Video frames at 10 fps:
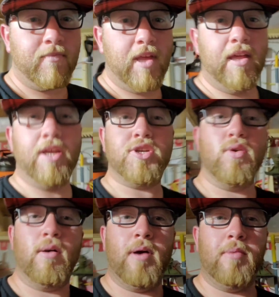
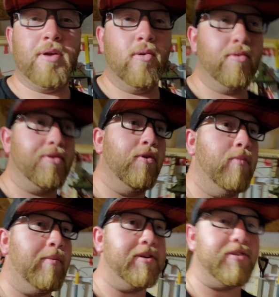issue I might be going through,
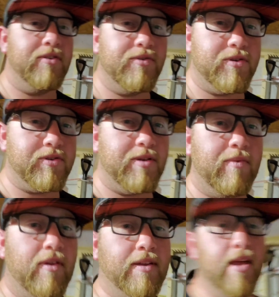maybe a solution or
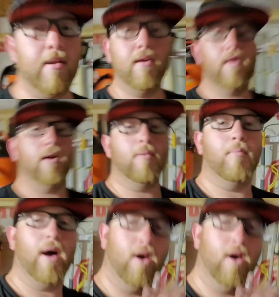something like that, by